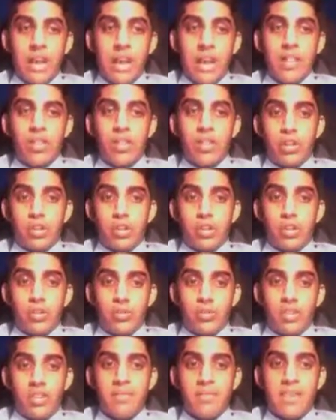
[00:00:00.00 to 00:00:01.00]
There's
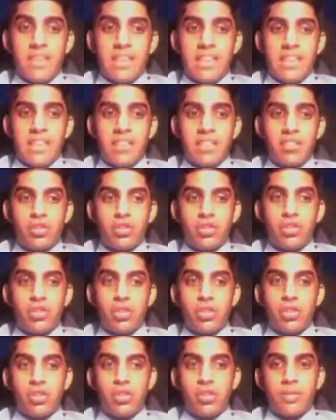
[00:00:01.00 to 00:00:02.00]
3 main things you should
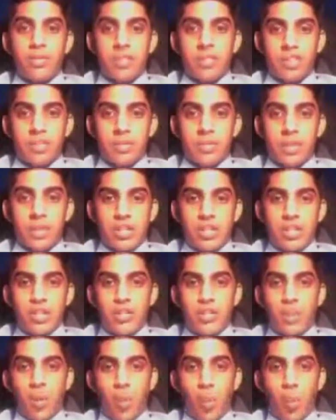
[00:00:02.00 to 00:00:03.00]
do in this speech.
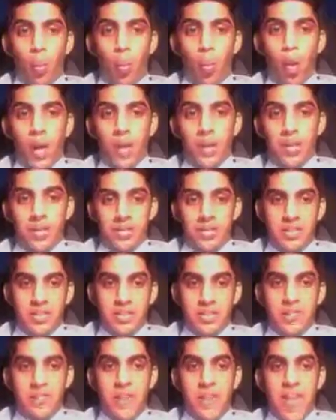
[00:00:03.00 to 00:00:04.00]
1,
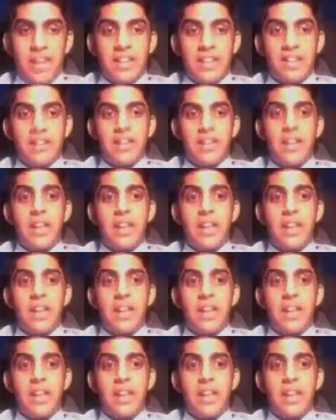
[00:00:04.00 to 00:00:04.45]
defend.